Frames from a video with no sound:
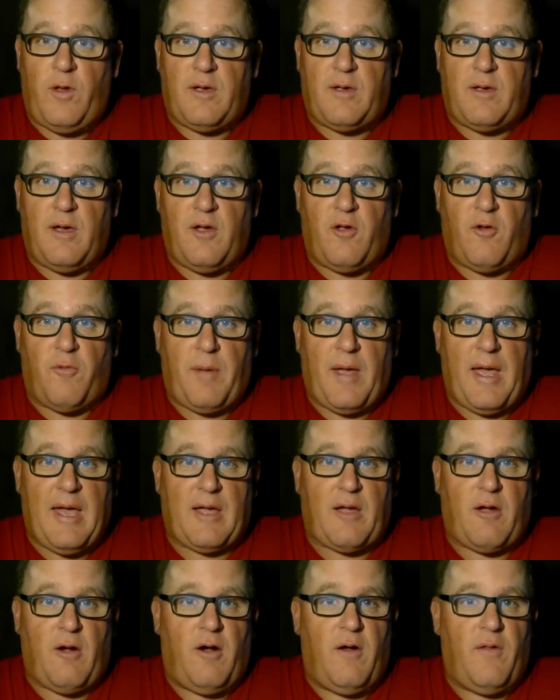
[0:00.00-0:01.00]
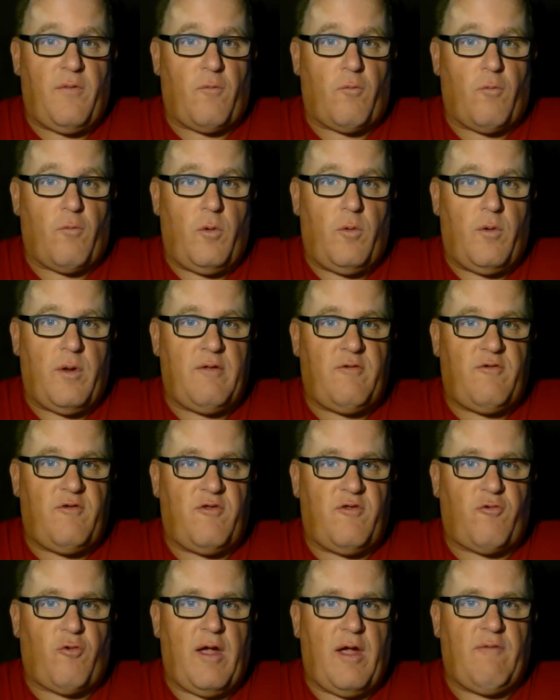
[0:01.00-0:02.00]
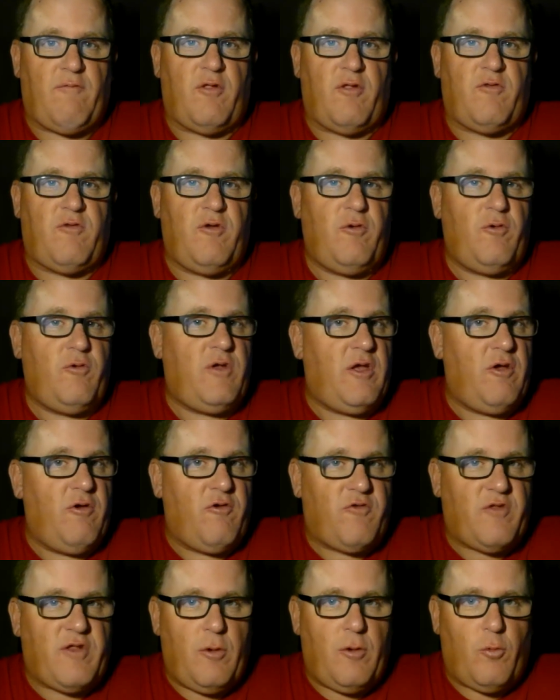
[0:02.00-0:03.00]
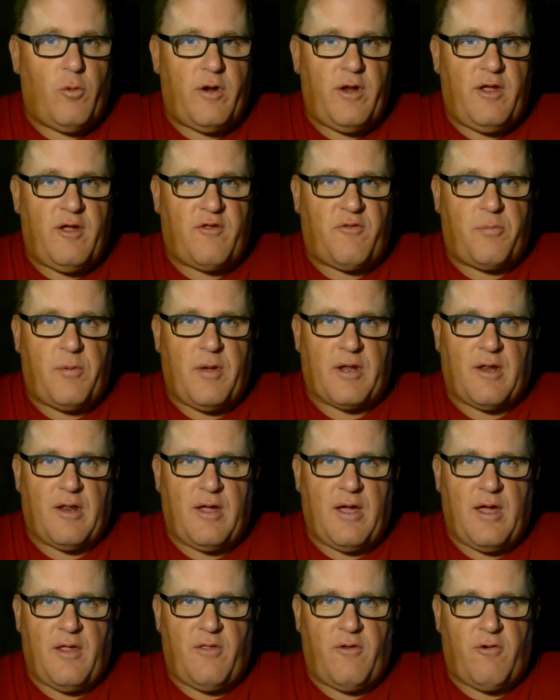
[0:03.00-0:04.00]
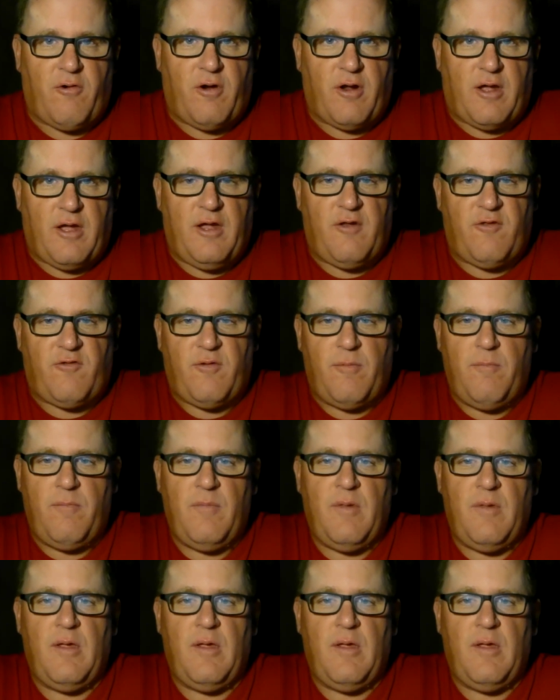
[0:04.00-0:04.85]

week, you're back on the road as you travel to Houston. What are you expecting out of the Hurricanes?